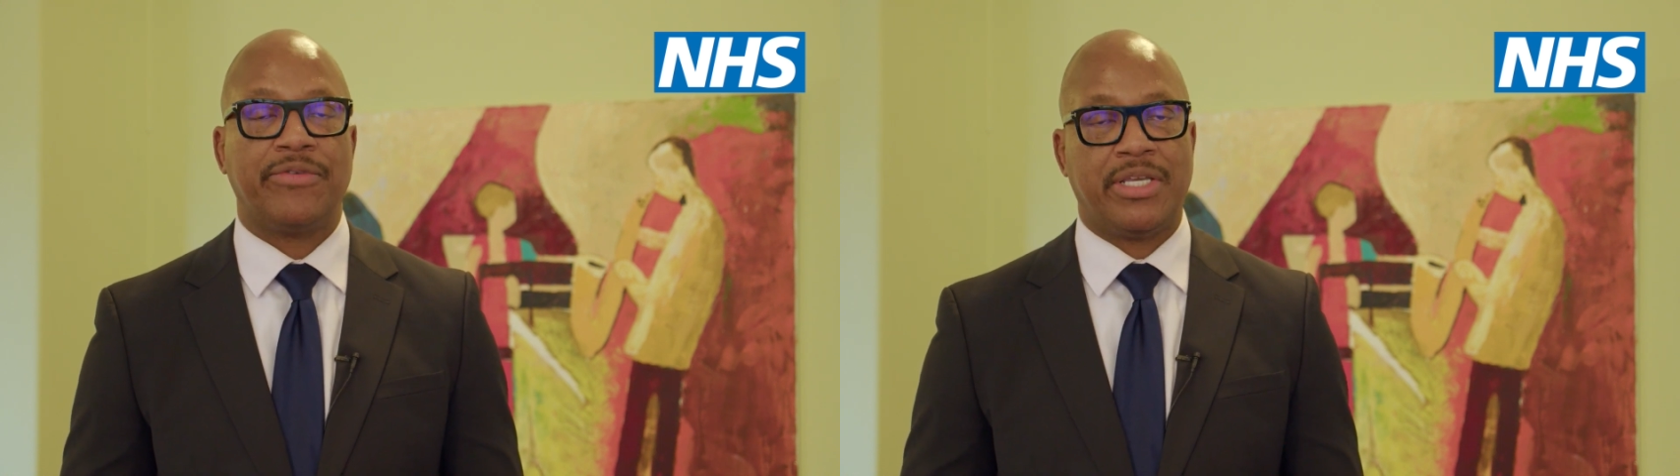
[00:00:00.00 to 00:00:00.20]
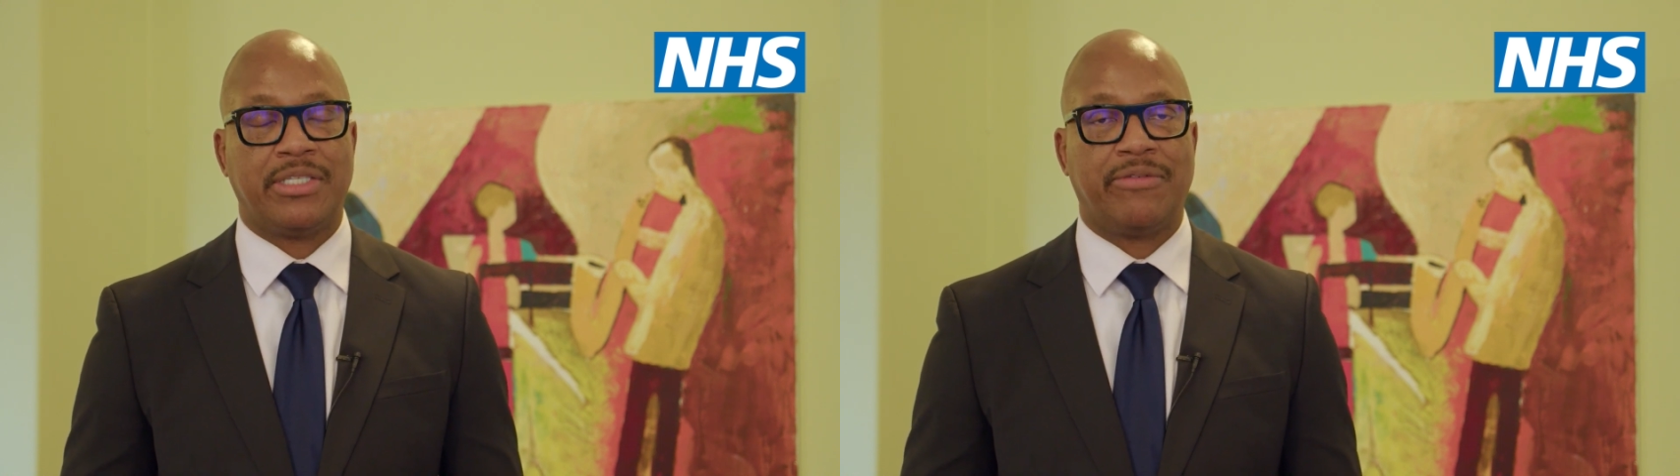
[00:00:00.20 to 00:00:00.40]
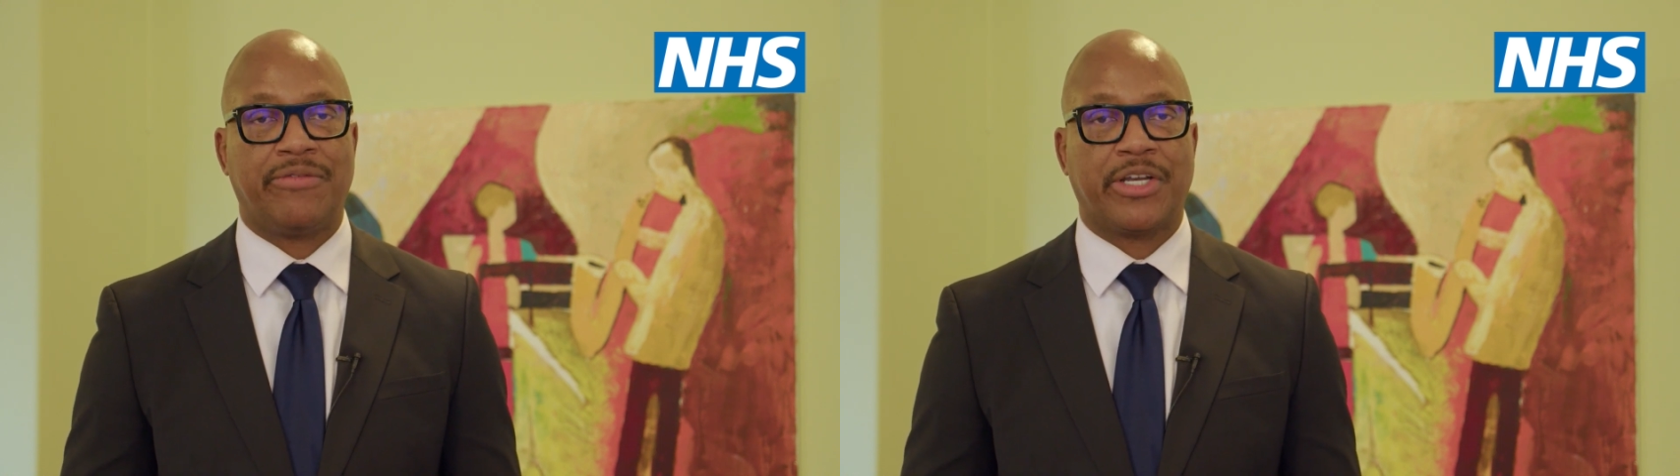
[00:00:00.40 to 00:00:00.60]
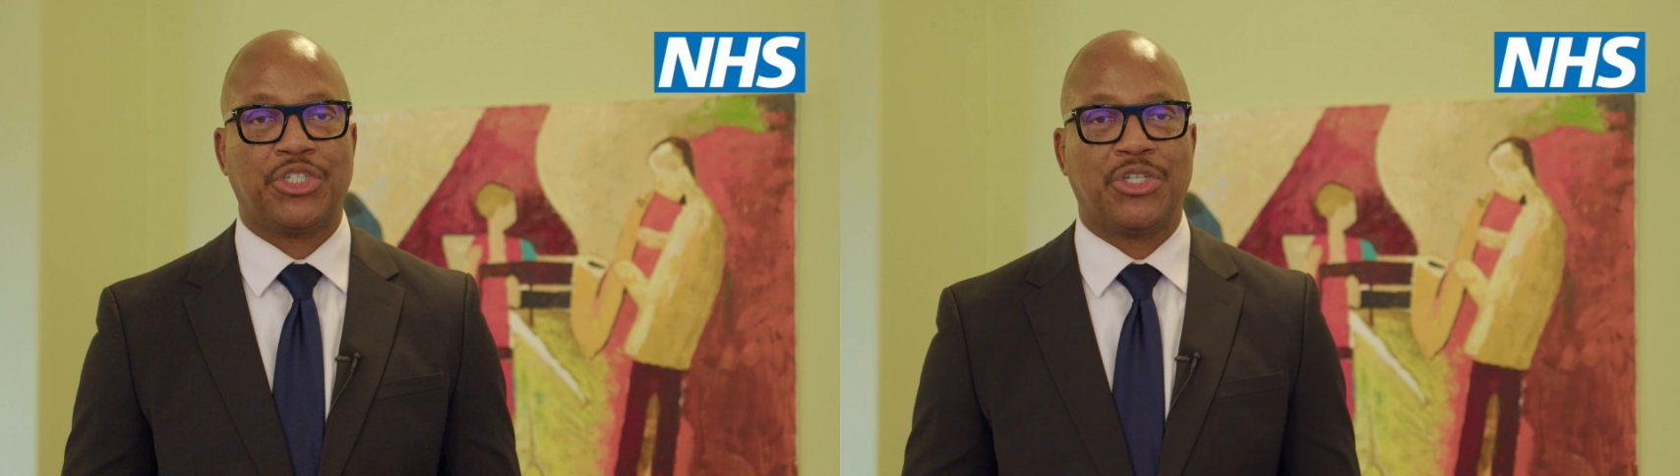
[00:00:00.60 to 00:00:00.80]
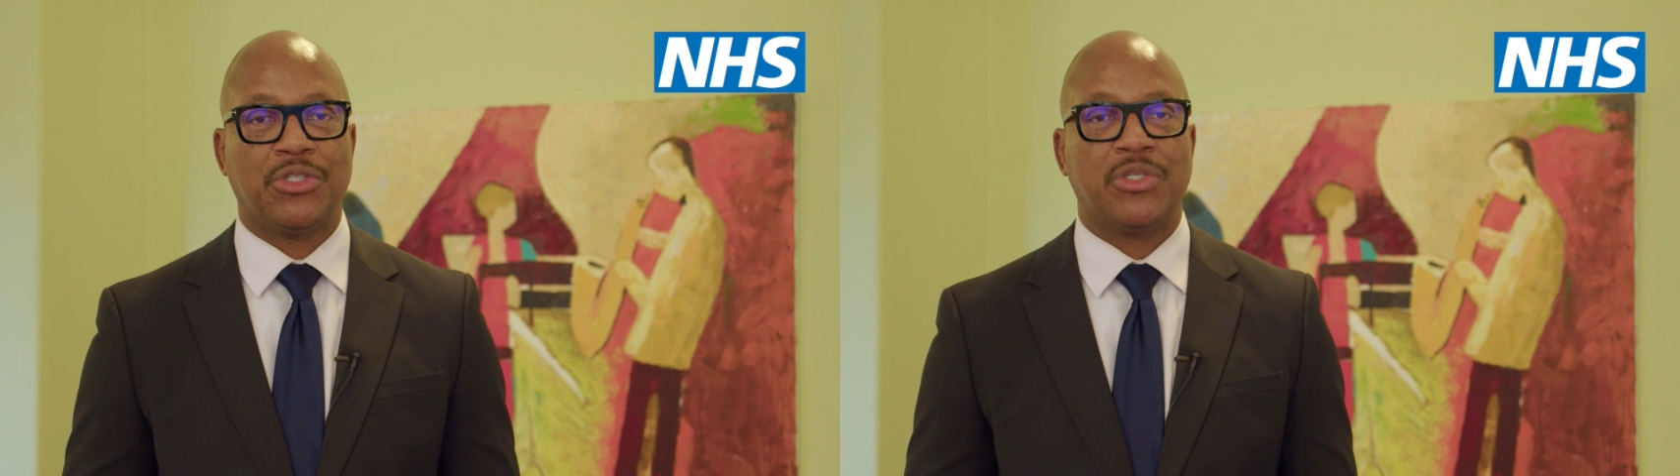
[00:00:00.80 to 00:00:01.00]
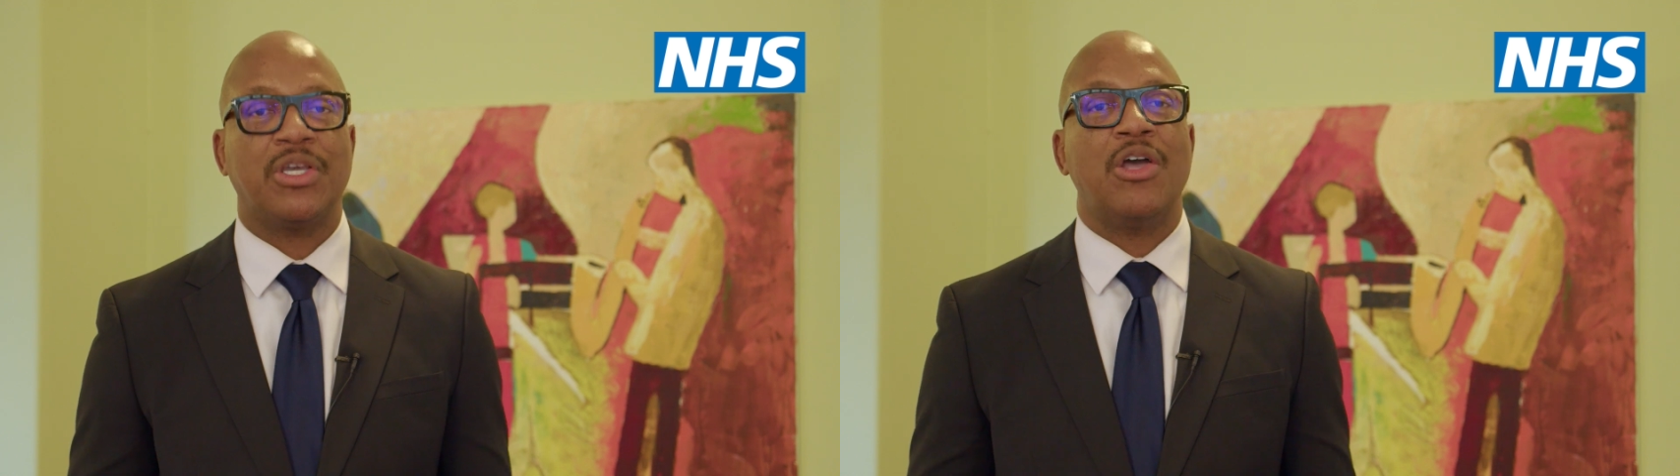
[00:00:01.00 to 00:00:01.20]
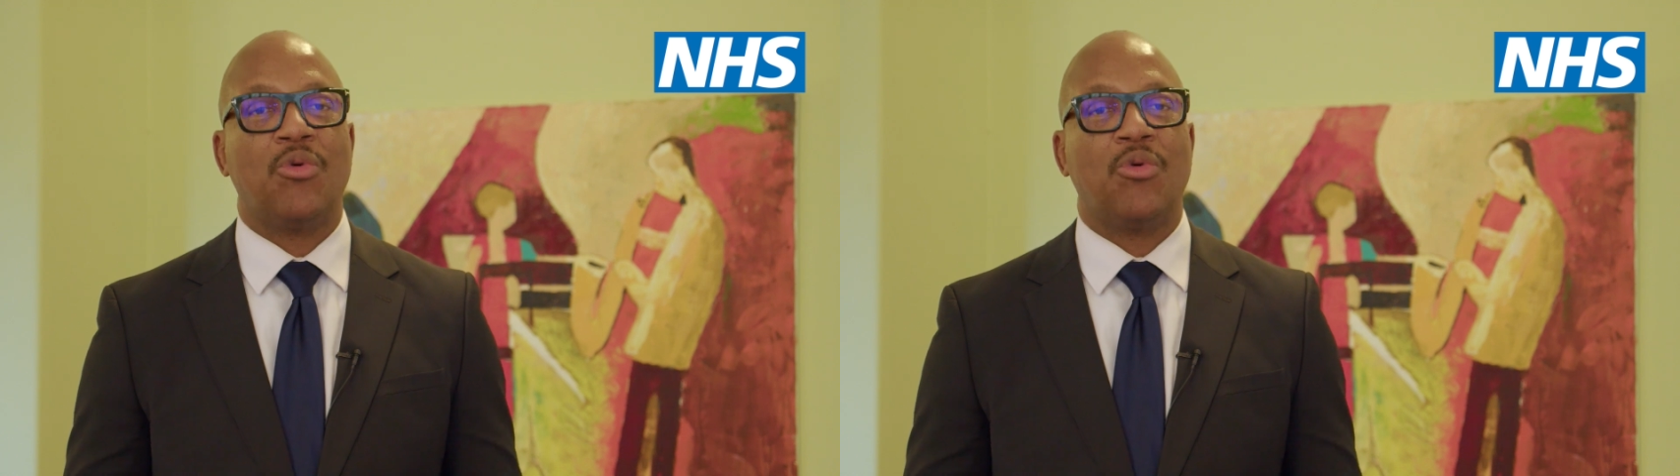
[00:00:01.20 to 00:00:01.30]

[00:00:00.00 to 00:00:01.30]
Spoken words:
for these infections